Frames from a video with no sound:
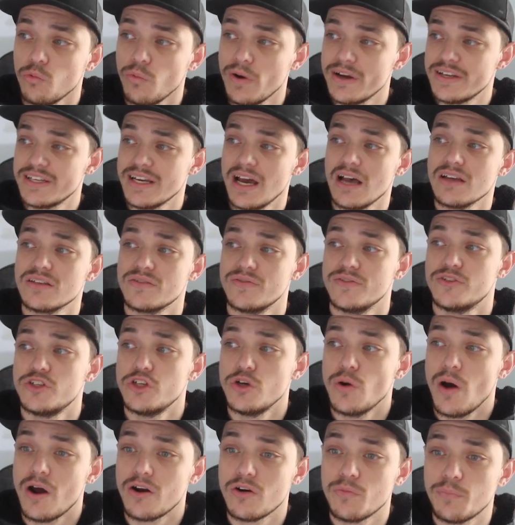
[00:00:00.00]
Retails for
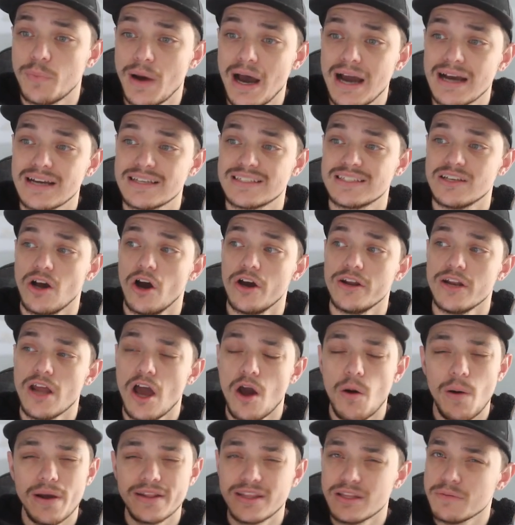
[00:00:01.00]
$200. I
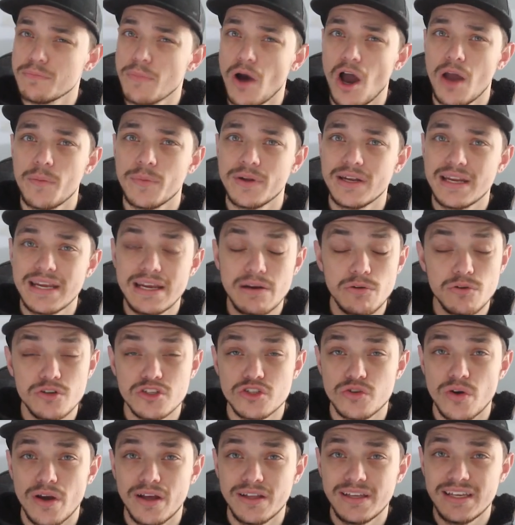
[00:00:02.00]
know at the moment here in
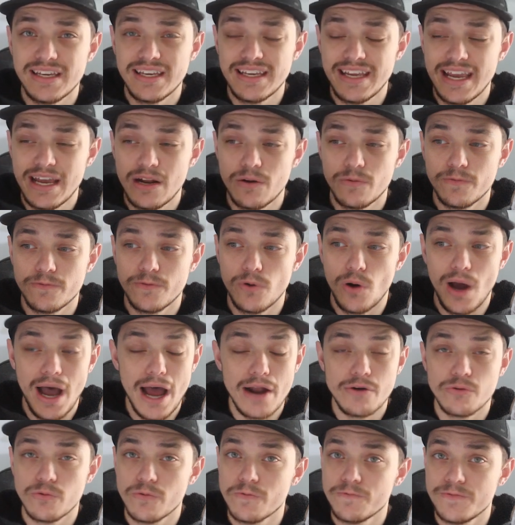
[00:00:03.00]
Australia you can get it for
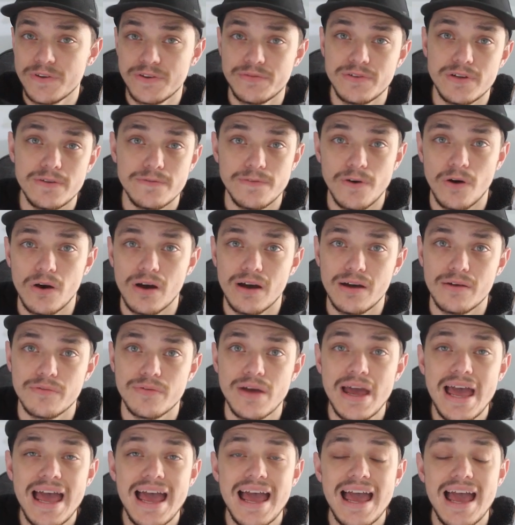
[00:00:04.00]

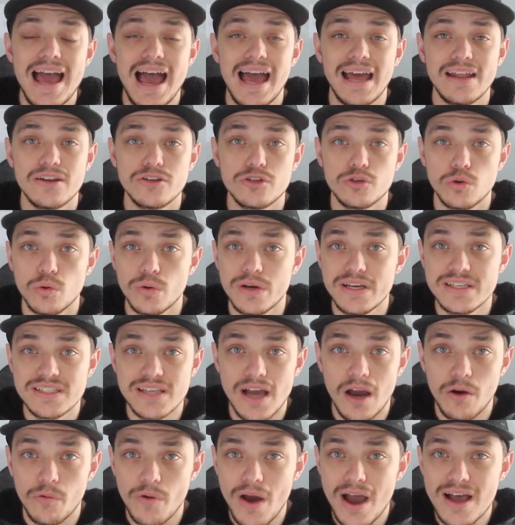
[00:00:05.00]
$155 at
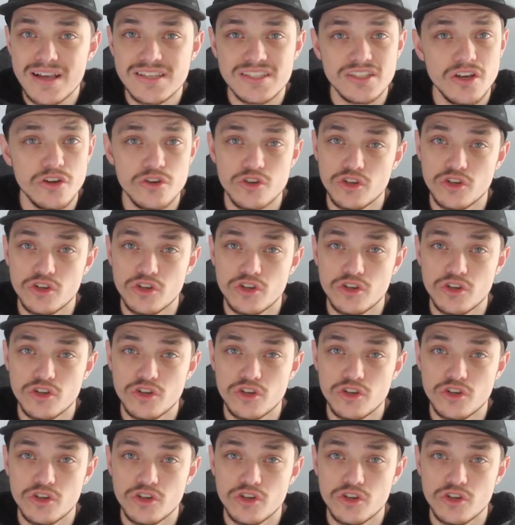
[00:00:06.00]
Toys R Us.